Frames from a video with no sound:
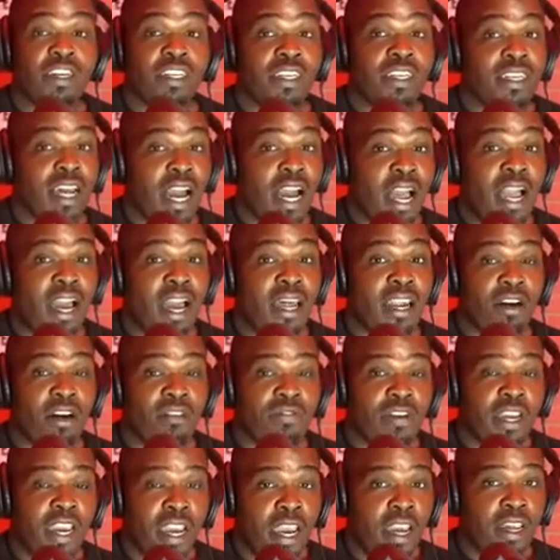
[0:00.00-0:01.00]
dying off
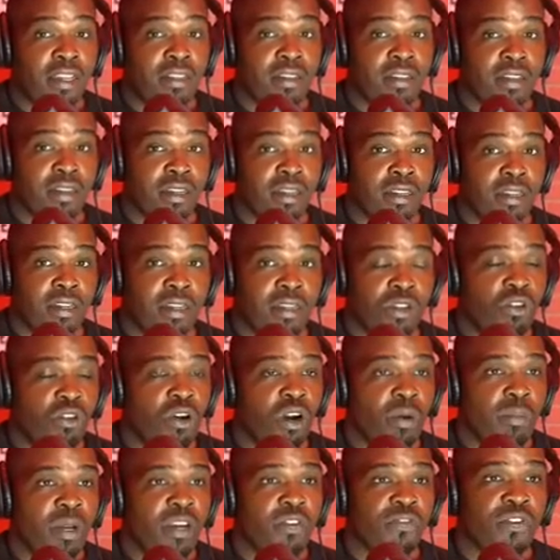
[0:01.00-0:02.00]
cancer, you know what
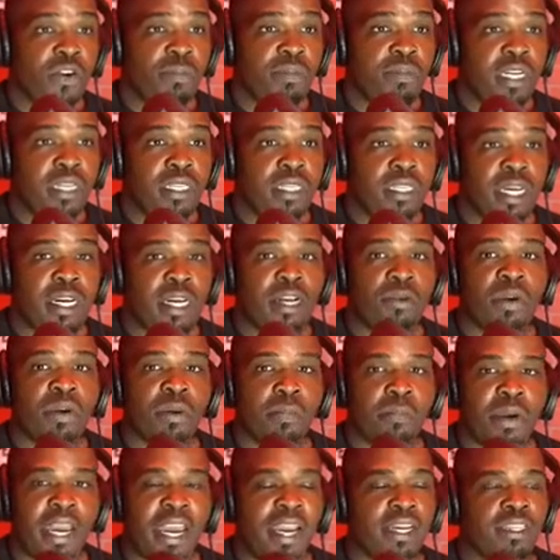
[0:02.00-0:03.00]
I mean, from these cigarette
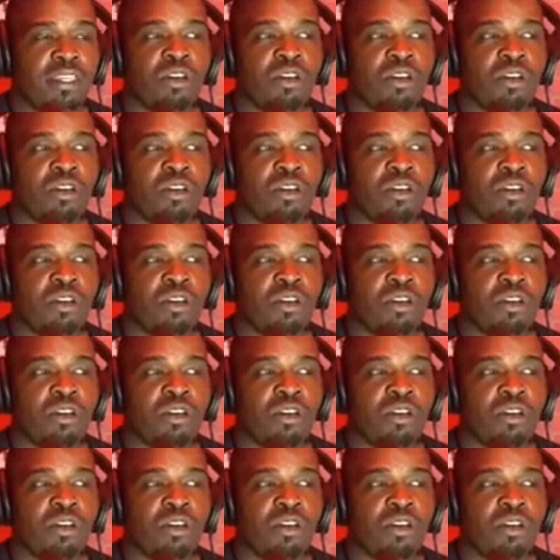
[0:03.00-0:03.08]
packs.